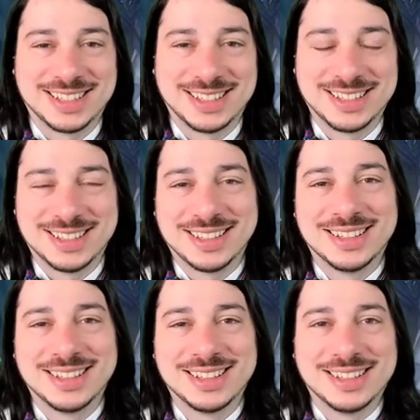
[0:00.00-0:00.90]

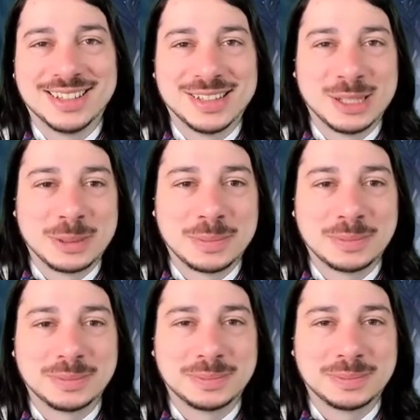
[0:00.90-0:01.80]

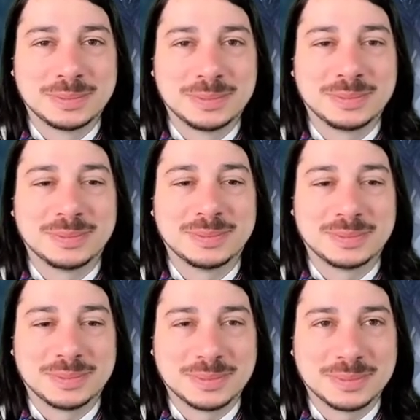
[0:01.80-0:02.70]

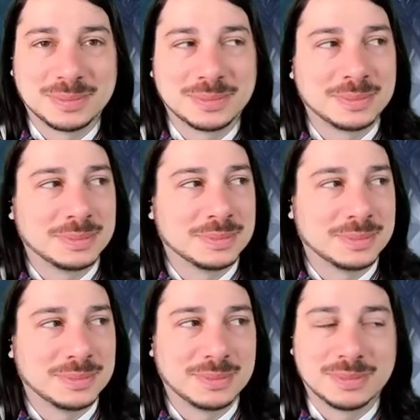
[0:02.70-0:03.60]

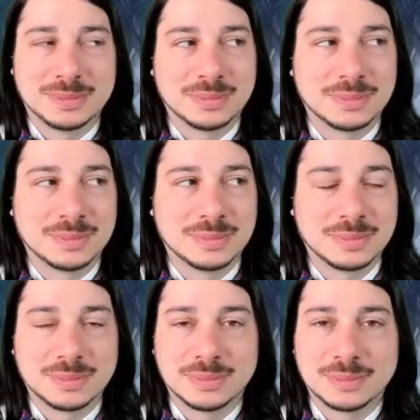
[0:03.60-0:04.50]

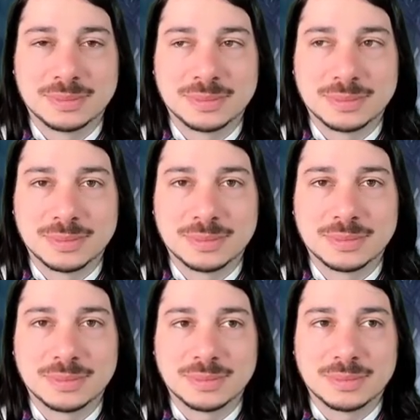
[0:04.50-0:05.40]

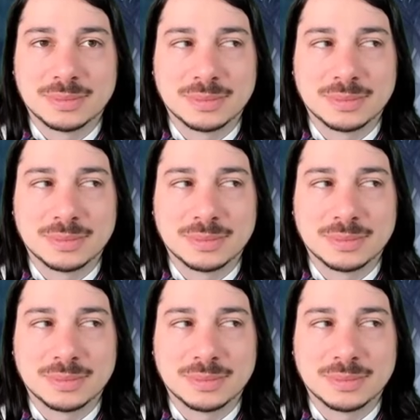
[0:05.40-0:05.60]
The person shown says nothing.